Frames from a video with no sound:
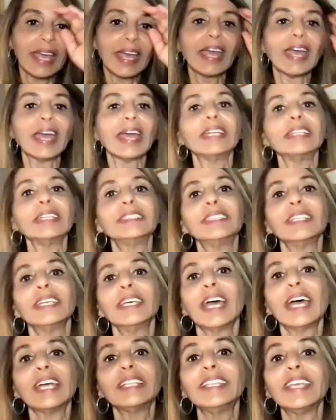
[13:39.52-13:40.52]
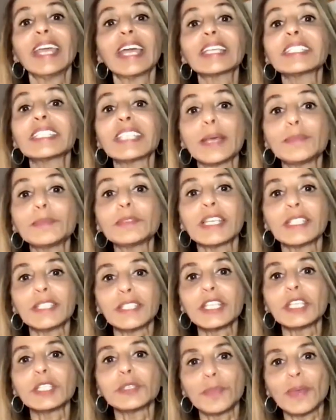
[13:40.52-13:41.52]
and the
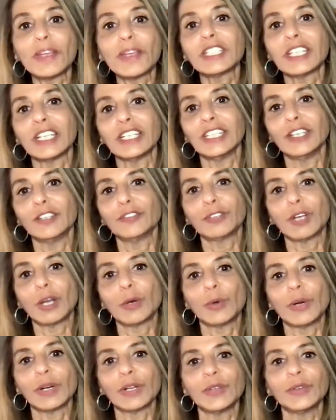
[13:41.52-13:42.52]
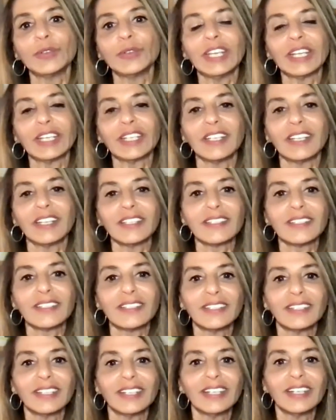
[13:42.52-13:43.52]
acceptance, especially of our uniqueness,
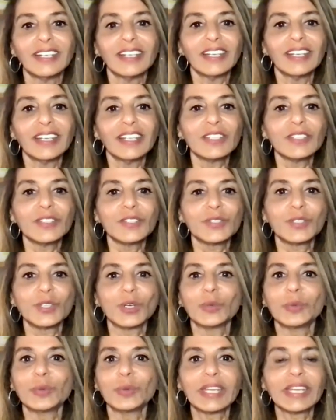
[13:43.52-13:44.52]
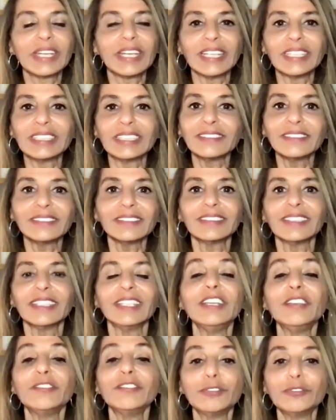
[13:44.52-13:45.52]
so we can
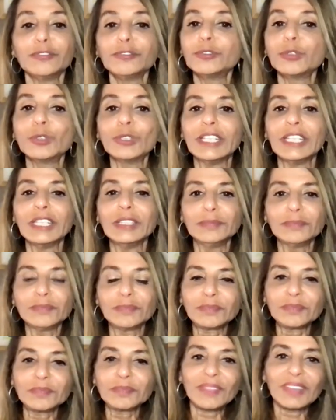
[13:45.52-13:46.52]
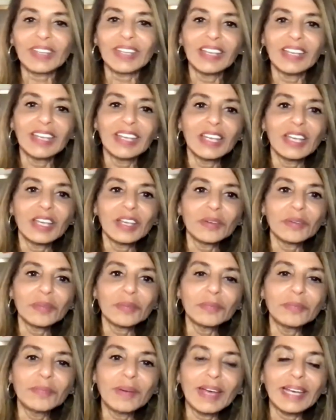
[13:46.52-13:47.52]
live fully.
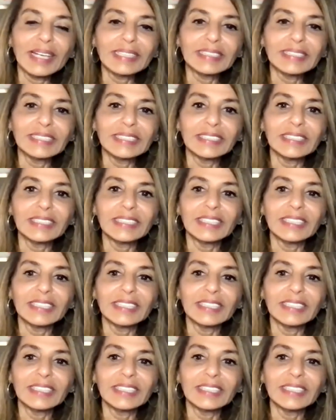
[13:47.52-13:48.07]
But